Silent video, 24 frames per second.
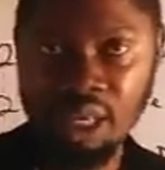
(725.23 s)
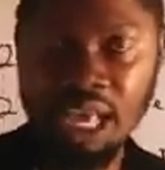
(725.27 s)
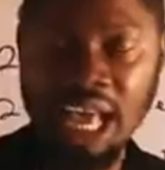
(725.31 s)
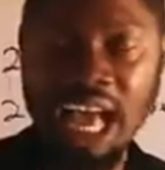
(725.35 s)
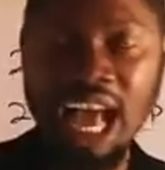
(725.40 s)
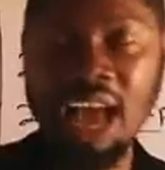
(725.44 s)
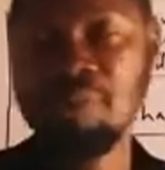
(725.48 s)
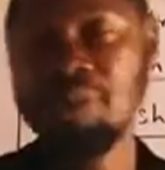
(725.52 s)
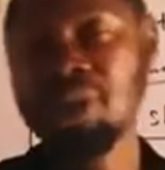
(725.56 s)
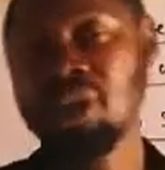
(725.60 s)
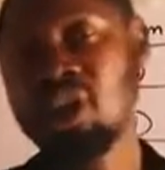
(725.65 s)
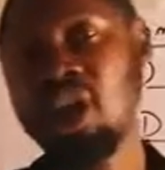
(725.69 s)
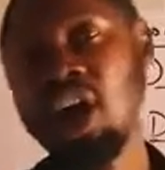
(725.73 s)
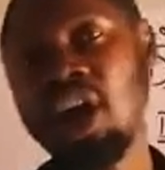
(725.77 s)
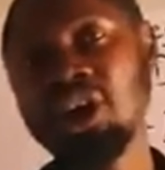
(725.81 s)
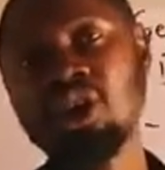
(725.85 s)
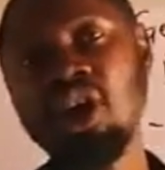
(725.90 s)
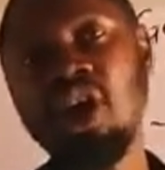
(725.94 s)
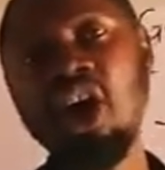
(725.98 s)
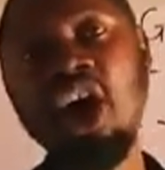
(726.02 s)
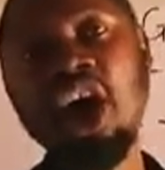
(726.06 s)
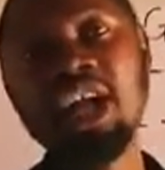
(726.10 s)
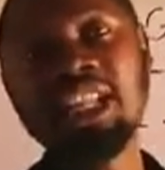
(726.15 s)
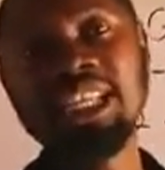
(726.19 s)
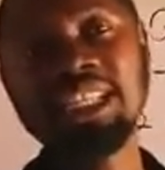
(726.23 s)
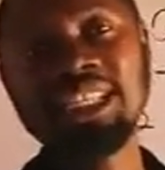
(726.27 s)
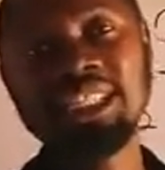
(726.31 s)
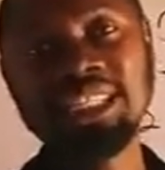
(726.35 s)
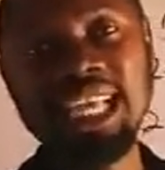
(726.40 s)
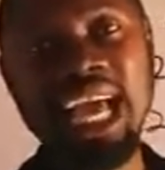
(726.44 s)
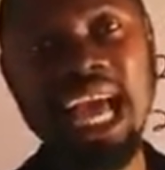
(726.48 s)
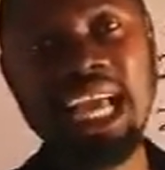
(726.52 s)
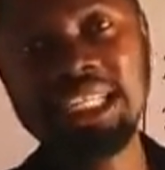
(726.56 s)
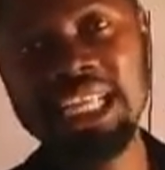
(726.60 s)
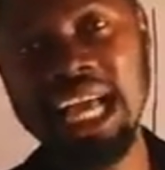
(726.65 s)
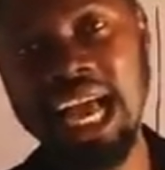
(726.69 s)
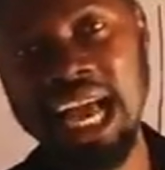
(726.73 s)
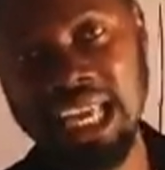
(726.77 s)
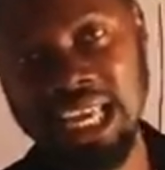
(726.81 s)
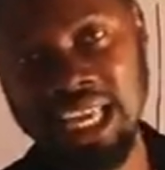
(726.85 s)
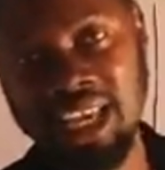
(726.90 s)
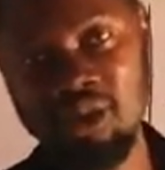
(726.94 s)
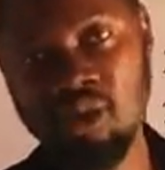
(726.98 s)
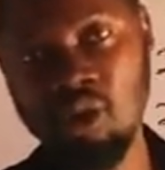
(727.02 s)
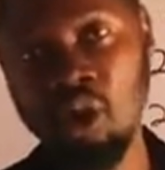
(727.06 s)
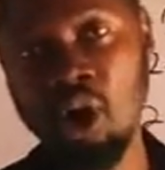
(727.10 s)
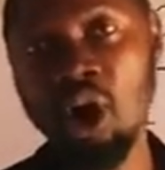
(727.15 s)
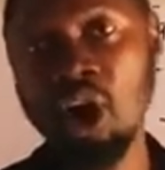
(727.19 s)
And because all the sides are
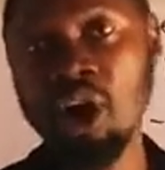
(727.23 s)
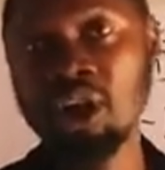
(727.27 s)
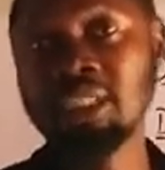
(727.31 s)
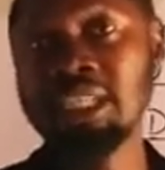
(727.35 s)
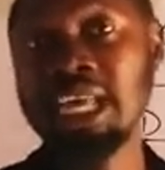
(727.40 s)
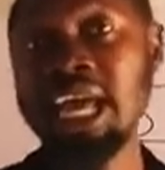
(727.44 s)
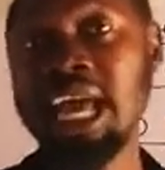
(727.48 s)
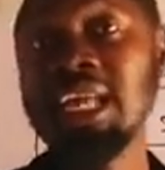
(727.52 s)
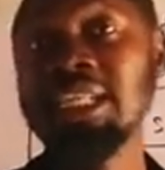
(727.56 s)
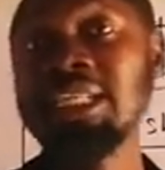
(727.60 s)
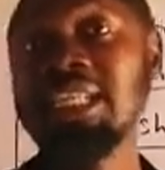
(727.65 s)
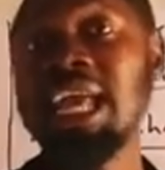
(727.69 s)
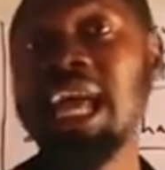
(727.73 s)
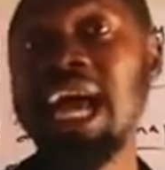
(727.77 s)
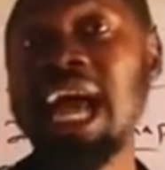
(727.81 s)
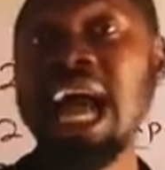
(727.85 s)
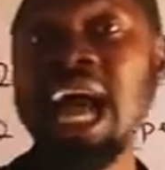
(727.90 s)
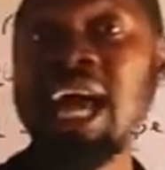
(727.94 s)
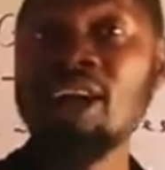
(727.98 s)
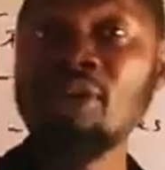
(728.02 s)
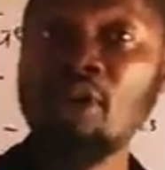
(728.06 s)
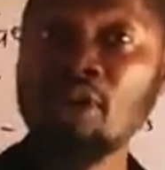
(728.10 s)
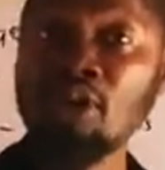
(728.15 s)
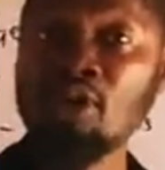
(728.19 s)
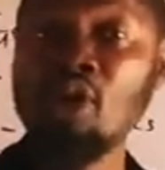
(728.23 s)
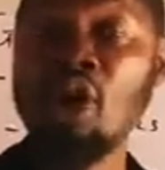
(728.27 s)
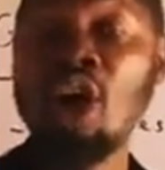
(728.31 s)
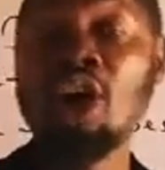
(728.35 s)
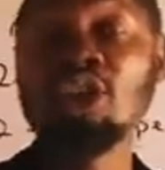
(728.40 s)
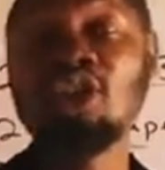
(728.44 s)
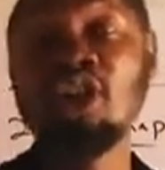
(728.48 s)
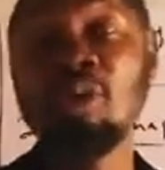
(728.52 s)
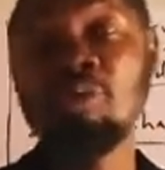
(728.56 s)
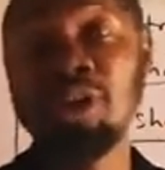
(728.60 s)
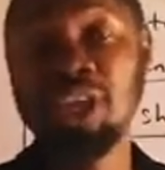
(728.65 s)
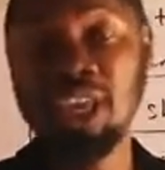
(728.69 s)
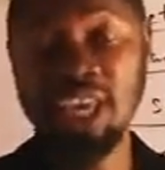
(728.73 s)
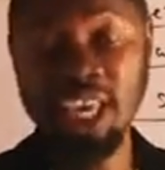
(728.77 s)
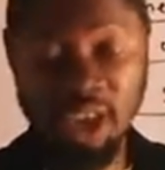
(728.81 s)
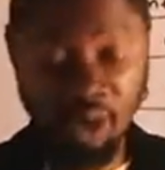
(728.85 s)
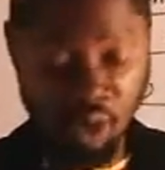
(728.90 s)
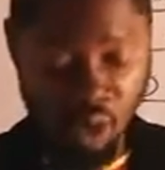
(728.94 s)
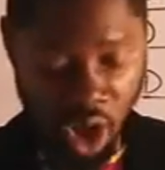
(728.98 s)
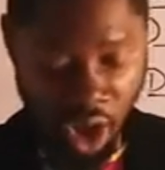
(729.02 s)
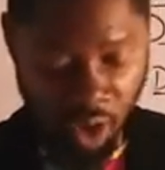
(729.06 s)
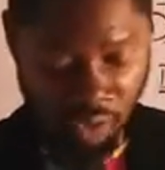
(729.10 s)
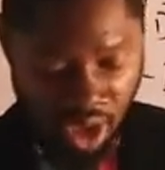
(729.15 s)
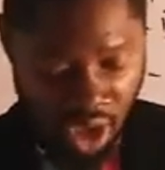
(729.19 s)
equal, then the angles will also be
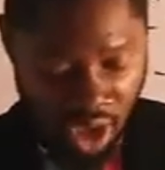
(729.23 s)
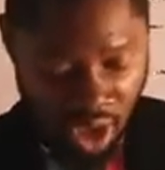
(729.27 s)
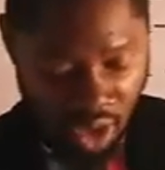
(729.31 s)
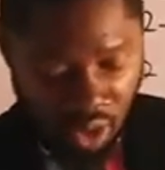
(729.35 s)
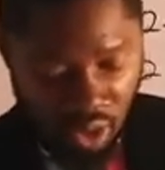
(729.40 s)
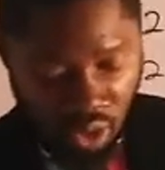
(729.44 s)
equal.